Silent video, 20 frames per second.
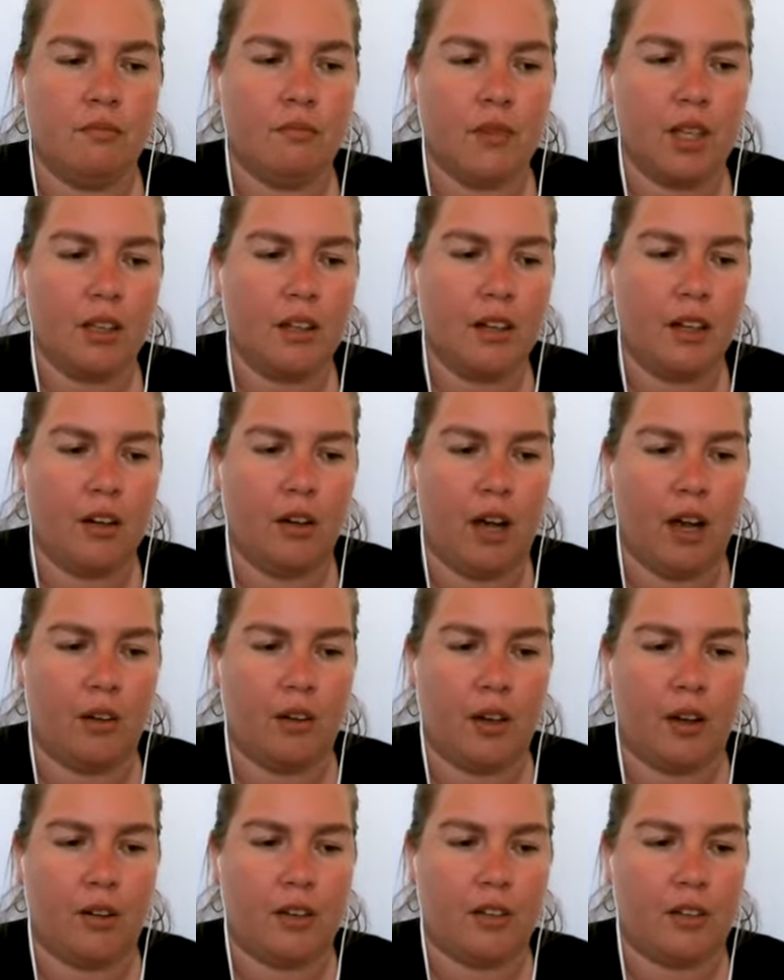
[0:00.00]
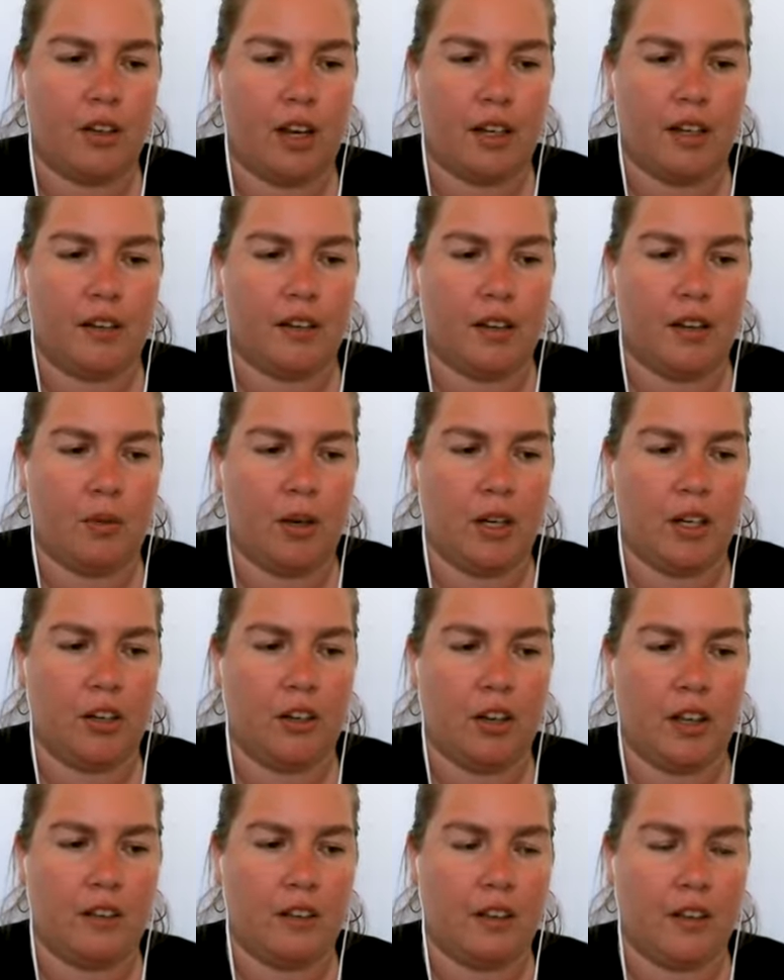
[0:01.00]
You know, I was talking to someone who
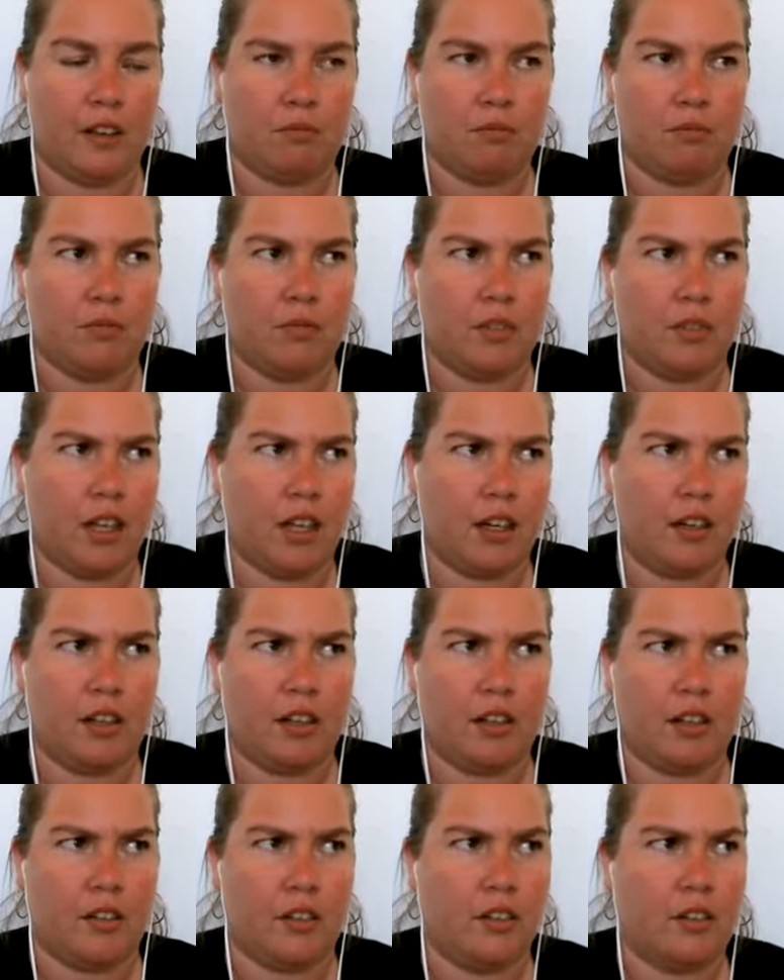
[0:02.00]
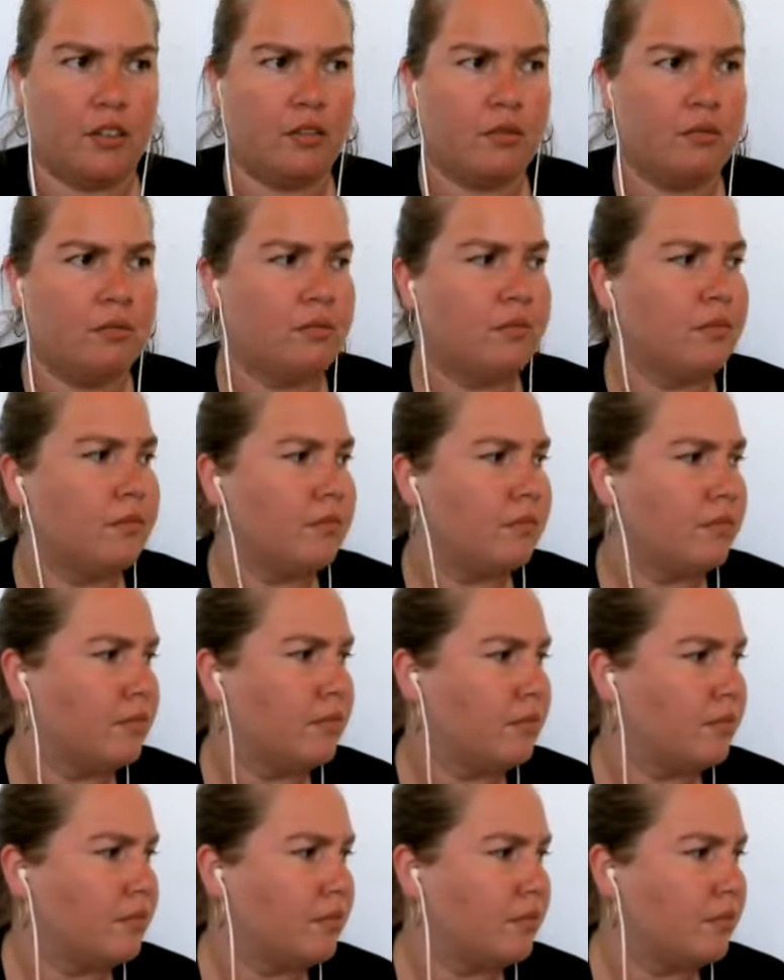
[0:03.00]
has a son, I
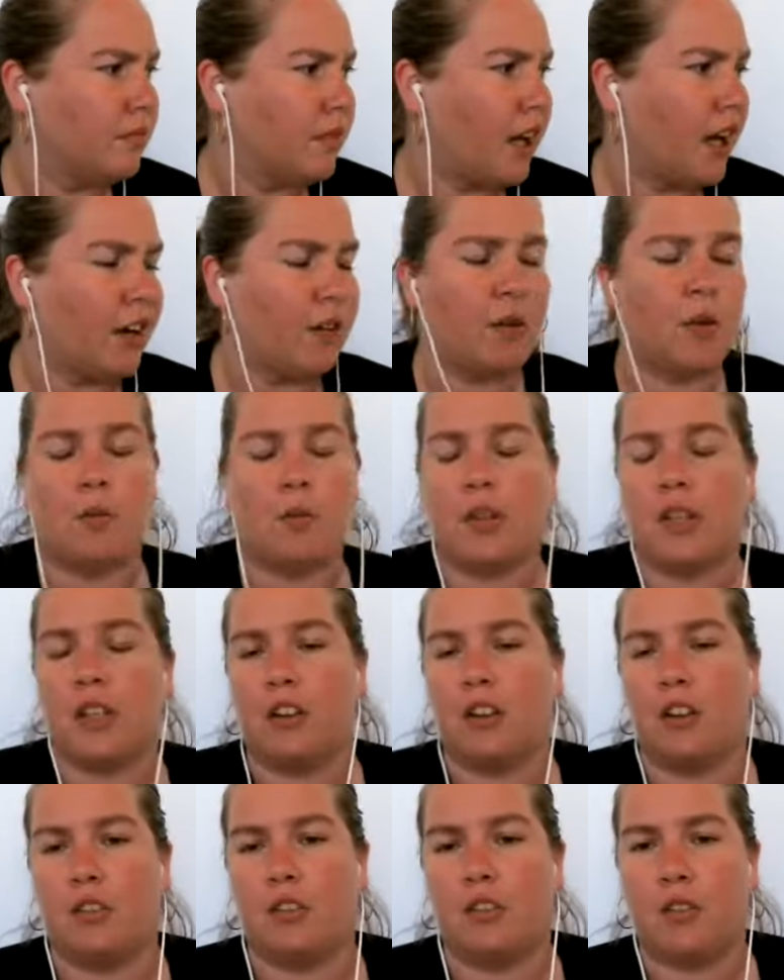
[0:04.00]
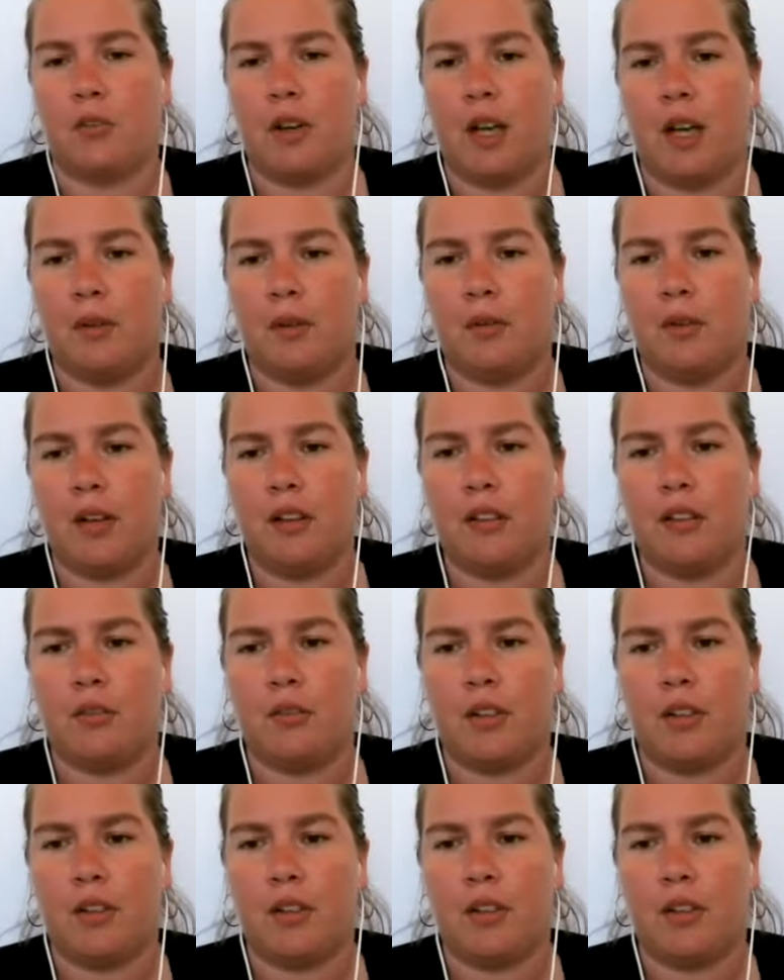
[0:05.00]
don't remember when the year of the rabbit was.